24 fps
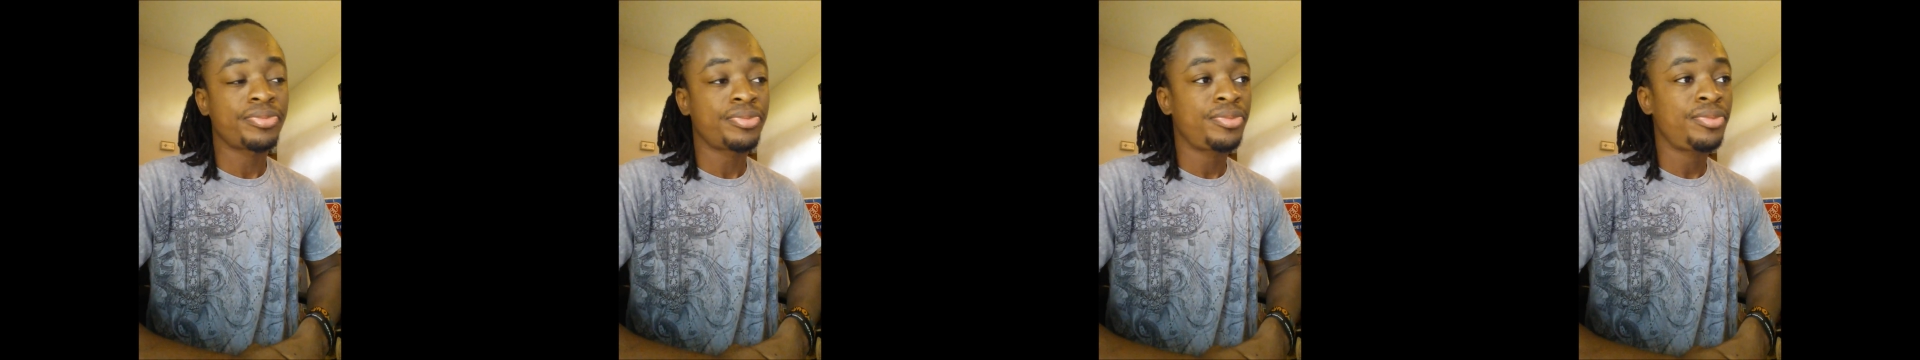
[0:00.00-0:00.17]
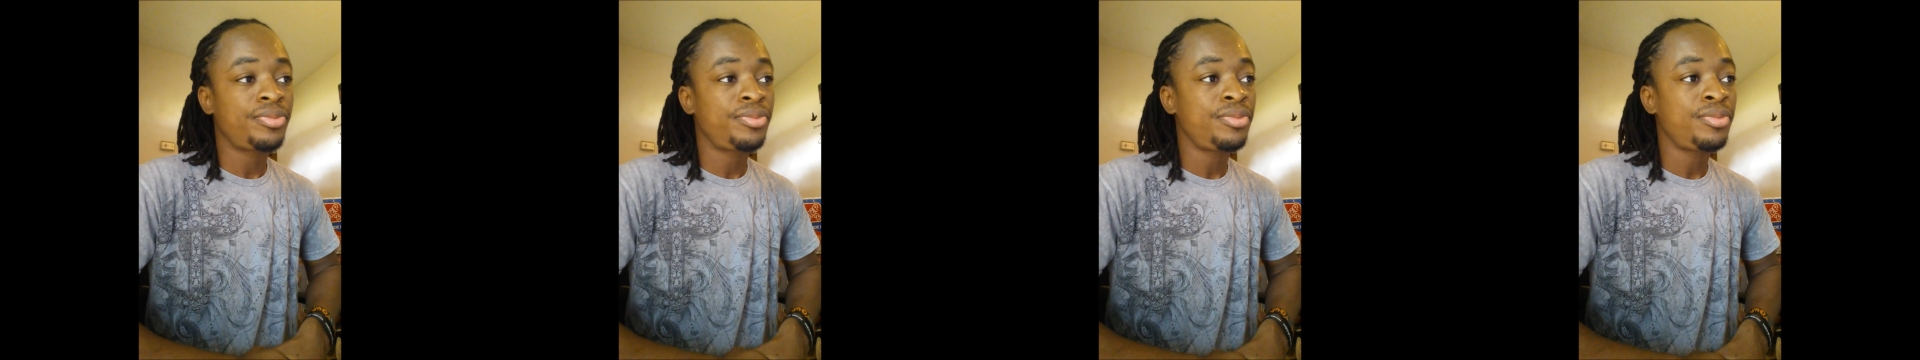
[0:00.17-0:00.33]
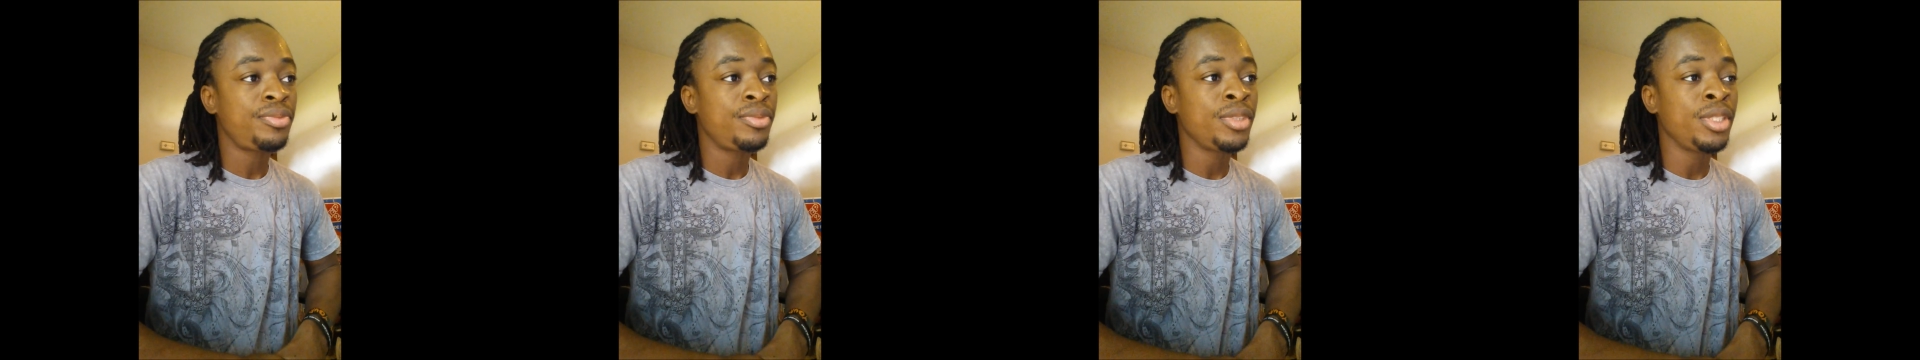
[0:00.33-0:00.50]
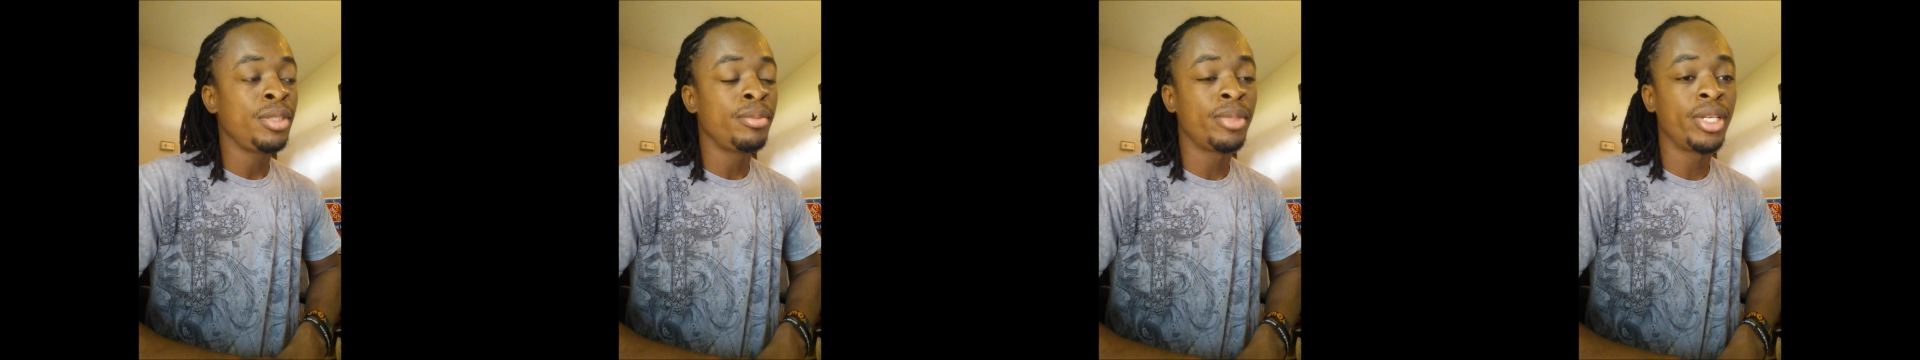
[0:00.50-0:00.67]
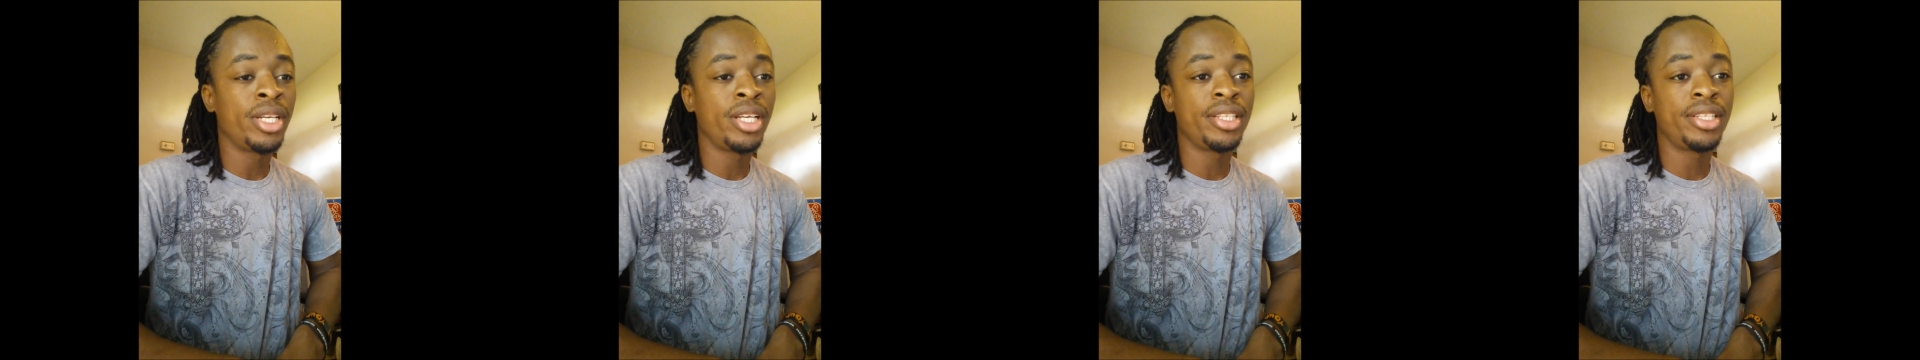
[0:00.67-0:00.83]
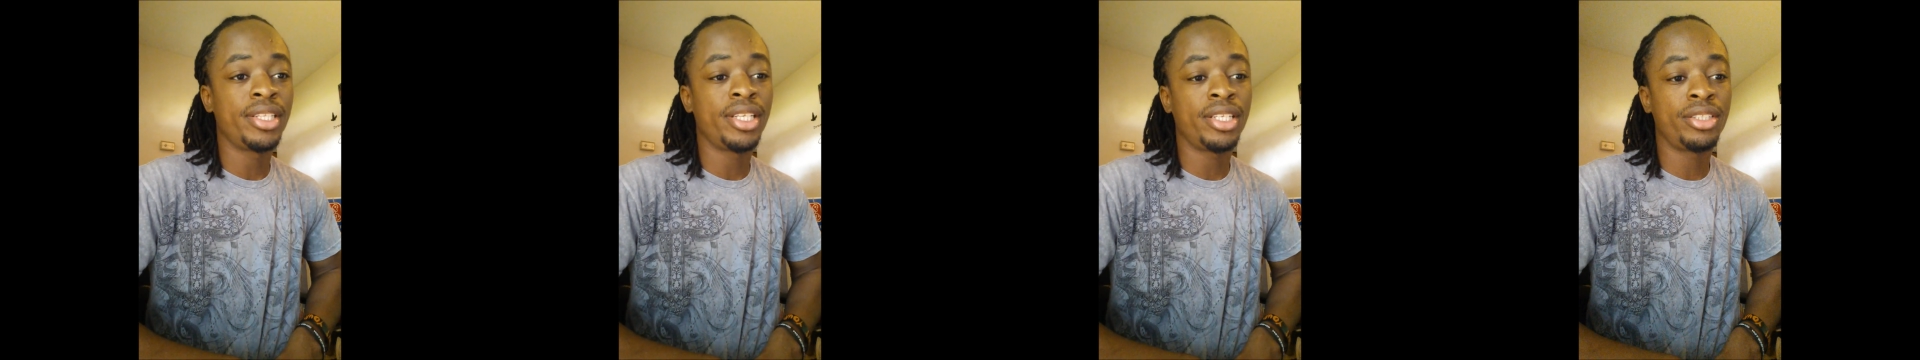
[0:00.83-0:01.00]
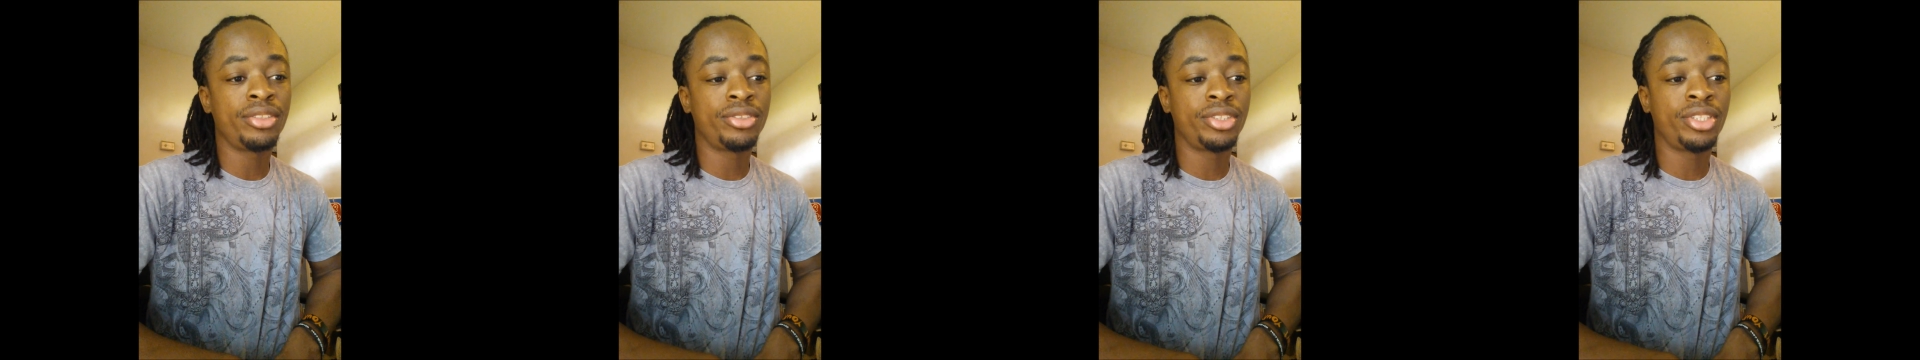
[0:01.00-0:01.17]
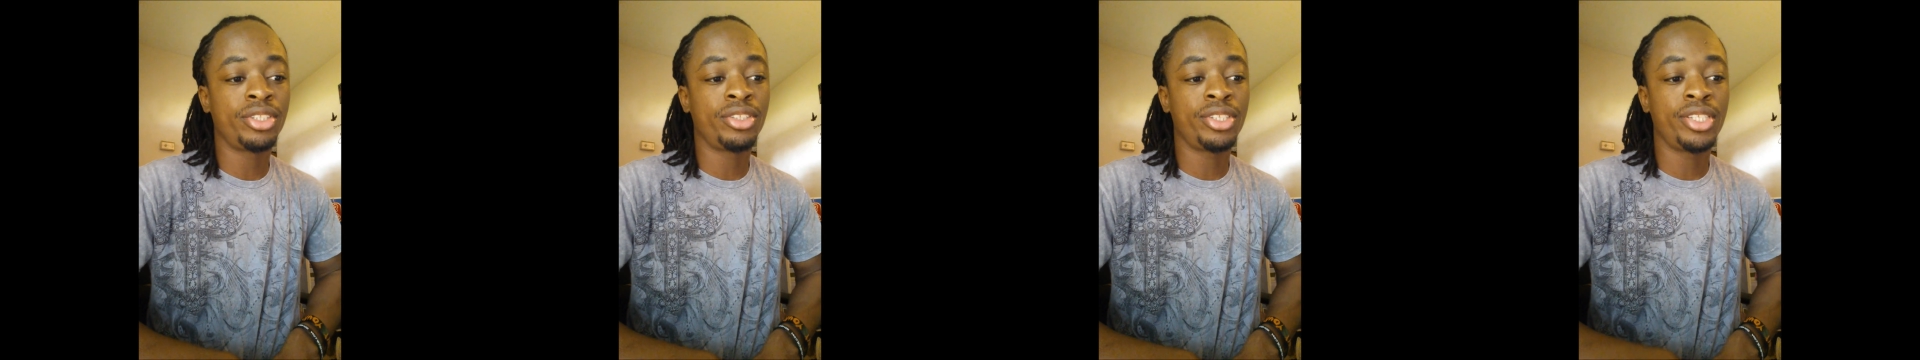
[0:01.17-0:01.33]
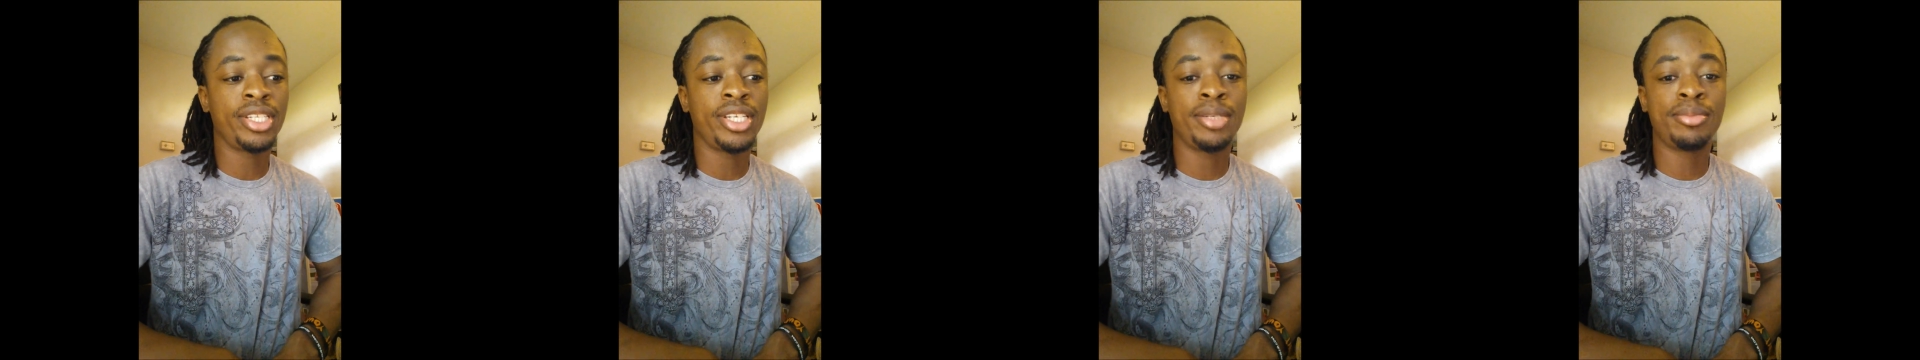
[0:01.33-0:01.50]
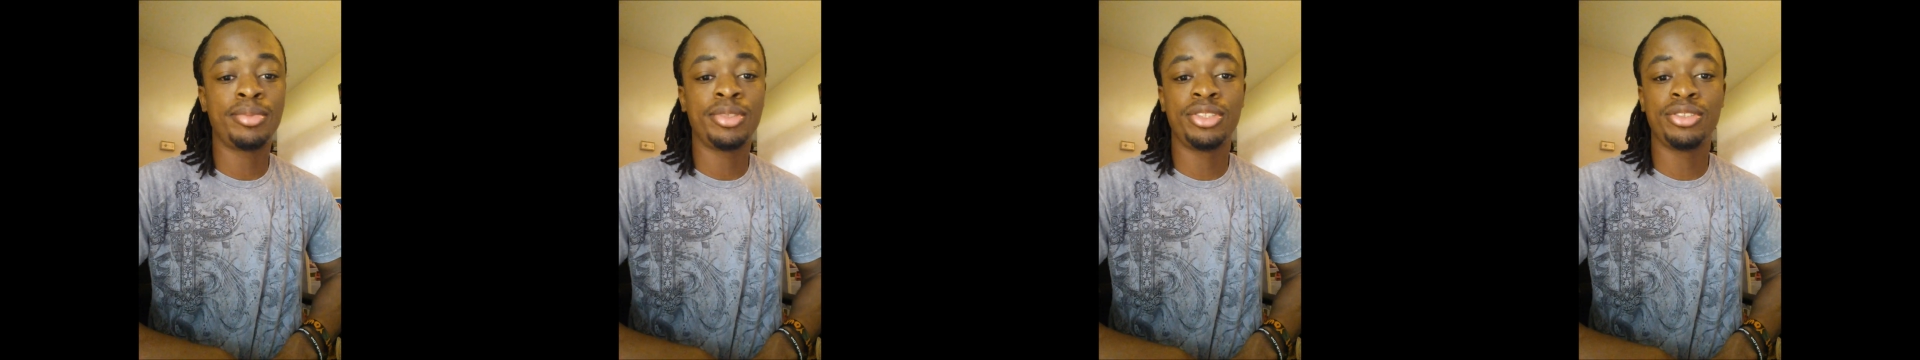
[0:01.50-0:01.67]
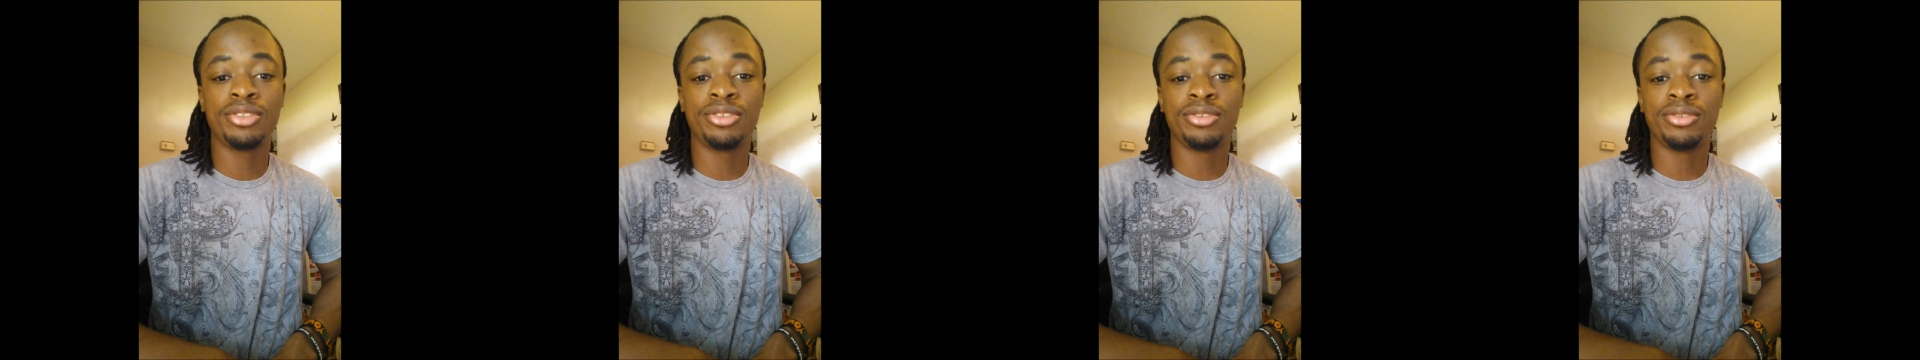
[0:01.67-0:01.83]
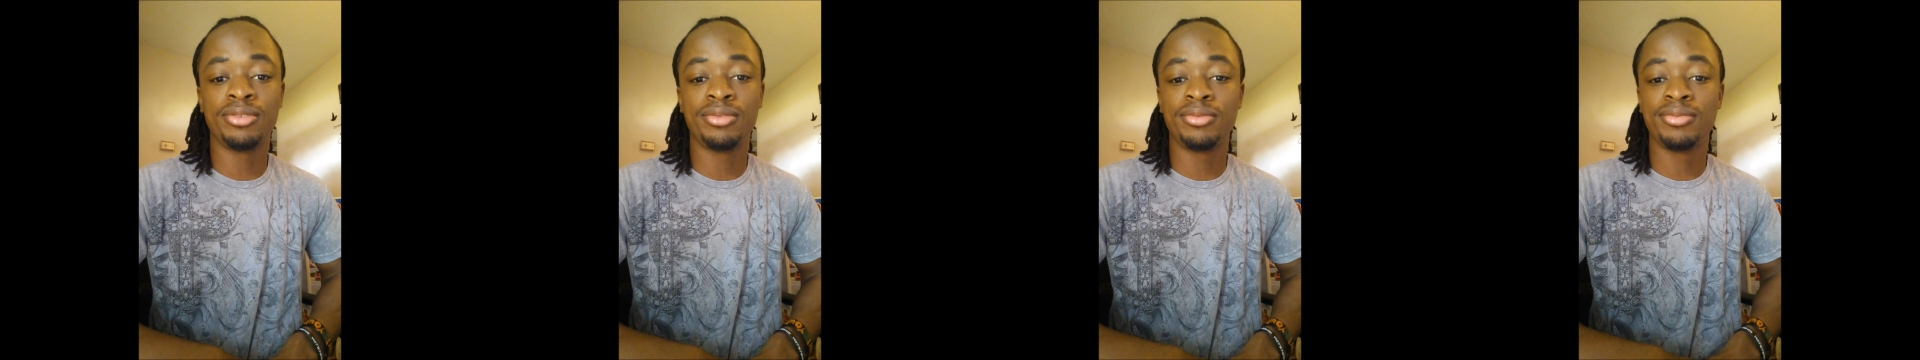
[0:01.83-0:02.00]
but other than that, it was okay
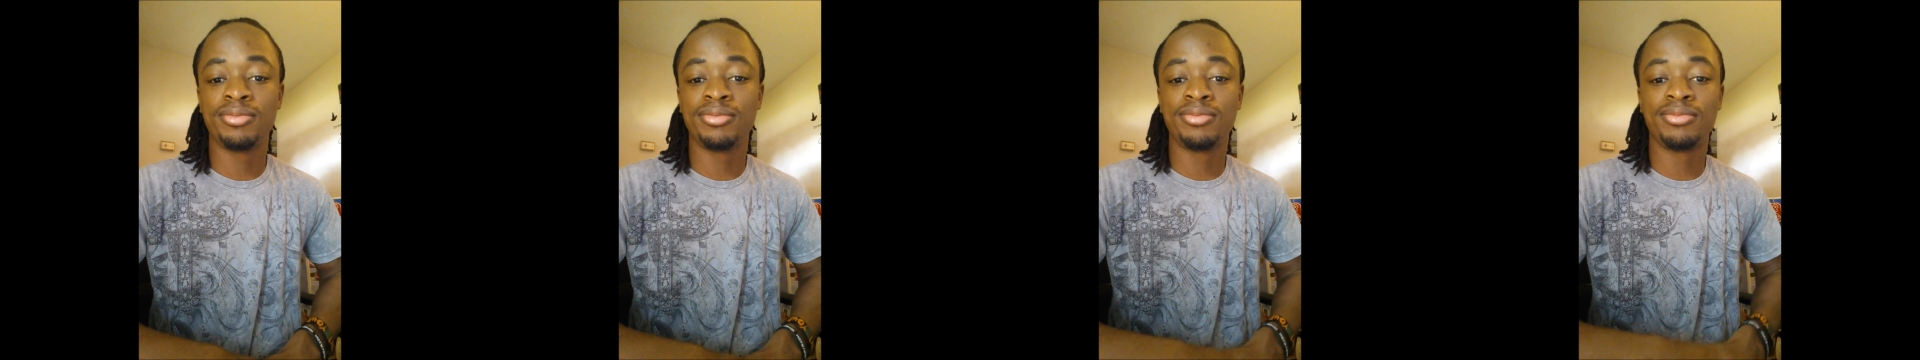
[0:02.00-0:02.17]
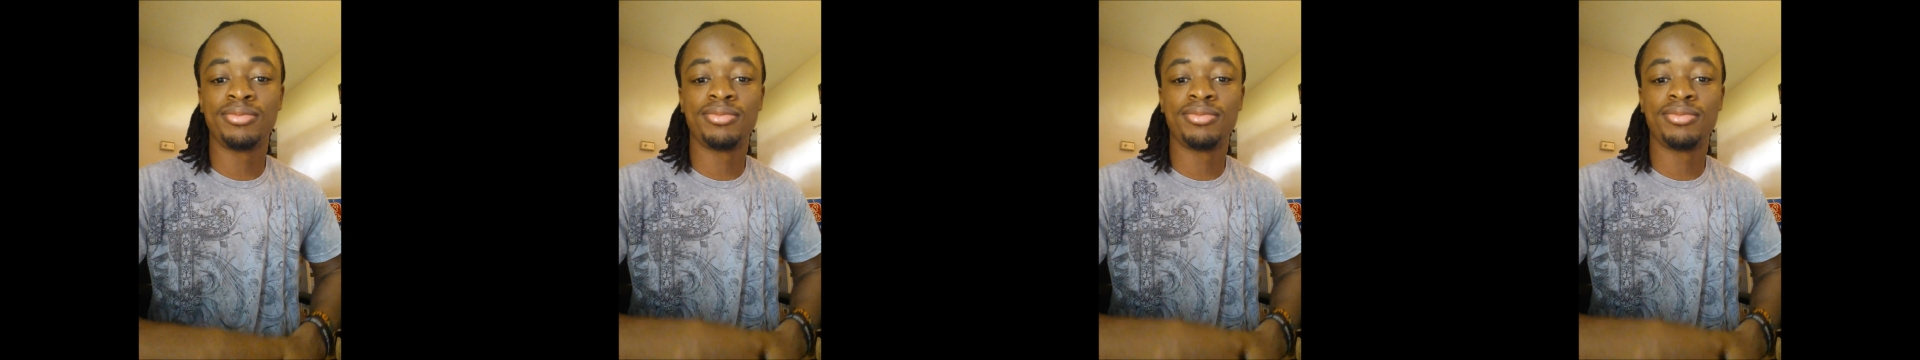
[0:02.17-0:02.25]
episode.